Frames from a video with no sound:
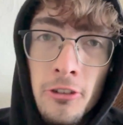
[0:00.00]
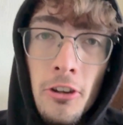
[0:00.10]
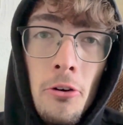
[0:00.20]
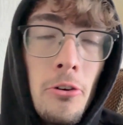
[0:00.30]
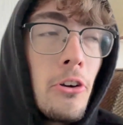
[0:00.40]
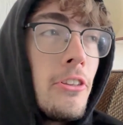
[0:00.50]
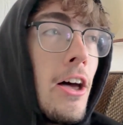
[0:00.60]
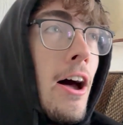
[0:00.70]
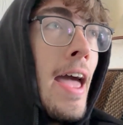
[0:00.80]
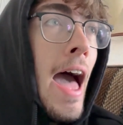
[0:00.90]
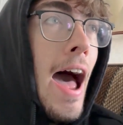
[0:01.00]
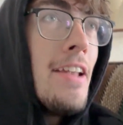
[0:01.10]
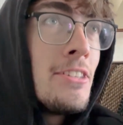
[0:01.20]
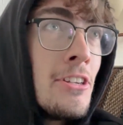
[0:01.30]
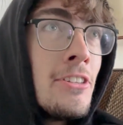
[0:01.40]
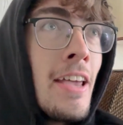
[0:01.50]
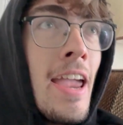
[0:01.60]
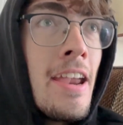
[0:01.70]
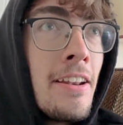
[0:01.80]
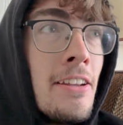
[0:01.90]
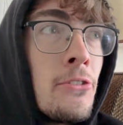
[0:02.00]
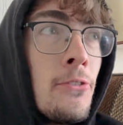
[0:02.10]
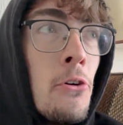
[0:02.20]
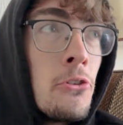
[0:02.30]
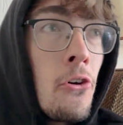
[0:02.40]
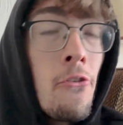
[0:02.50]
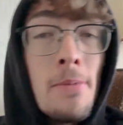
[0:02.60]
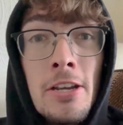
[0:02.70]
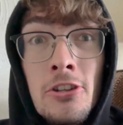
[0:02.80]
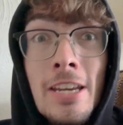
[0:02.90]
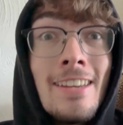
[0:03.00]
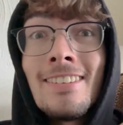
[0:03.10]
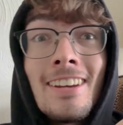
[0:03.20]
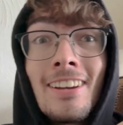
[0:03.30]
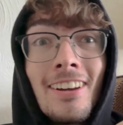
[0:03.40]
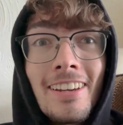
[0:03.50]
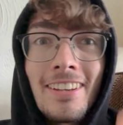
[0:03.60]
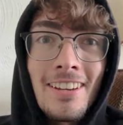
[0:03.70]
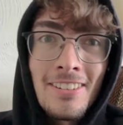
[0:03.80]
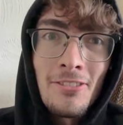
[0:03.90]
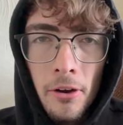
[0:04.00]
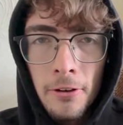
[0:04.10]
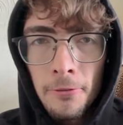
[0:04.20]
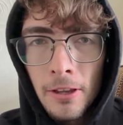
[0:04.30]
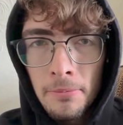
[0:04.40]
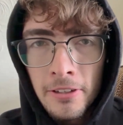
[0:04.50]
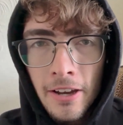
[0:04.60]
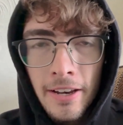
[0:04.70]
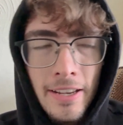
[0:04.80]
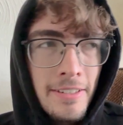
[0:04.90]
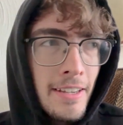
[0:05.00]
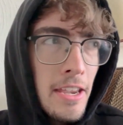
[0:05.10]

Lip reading: so good that I had to take this photo of me cheesing like this. Now on the flip side, let's say